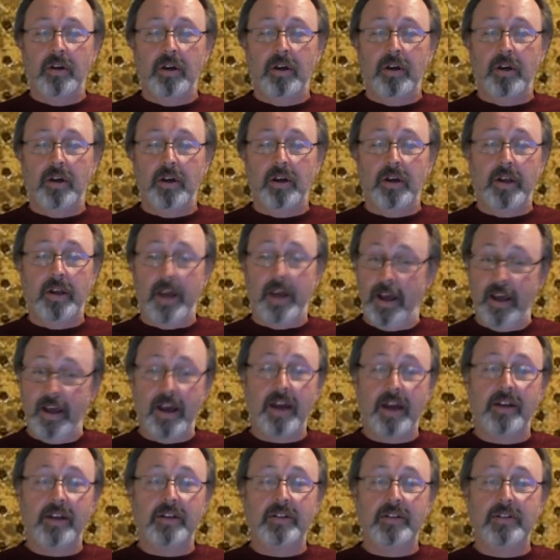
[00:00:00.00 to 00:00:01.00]
and I
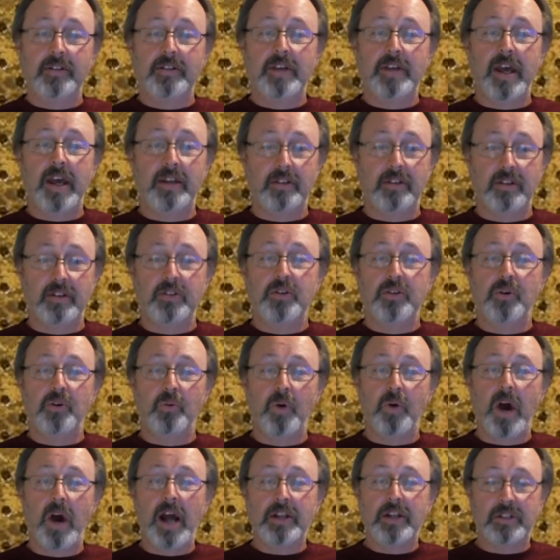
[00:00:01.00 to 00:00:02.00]
had intended to
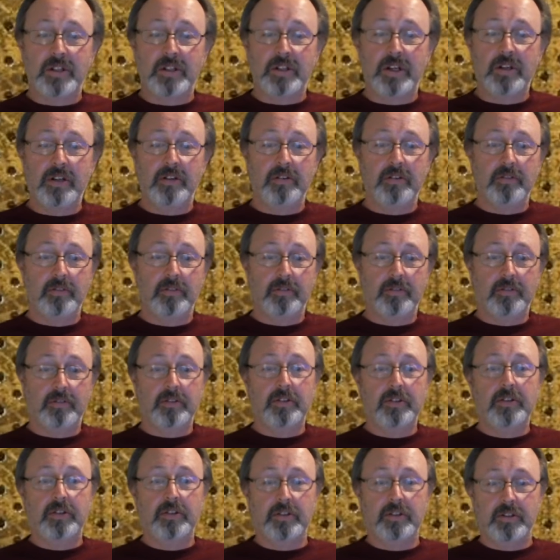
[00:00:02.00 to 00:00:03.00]
watch it
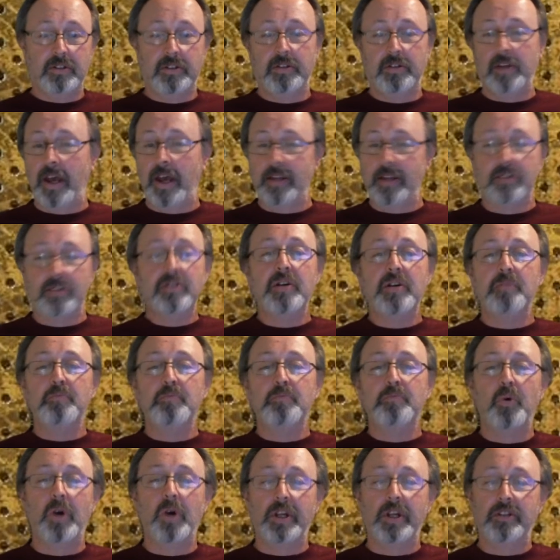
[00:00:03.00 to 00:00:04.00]
at some
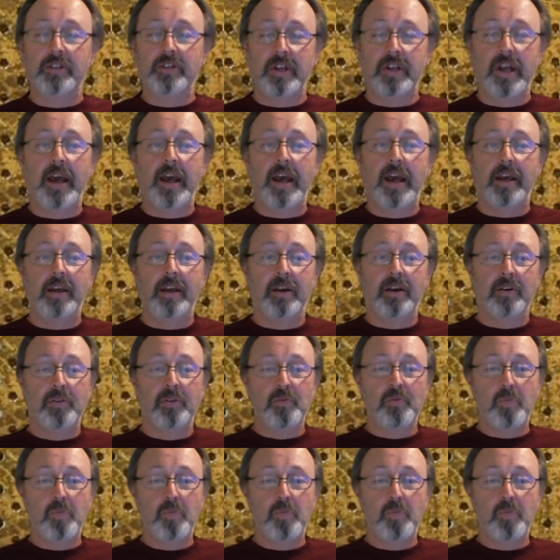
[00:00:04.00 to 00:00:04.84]
point today.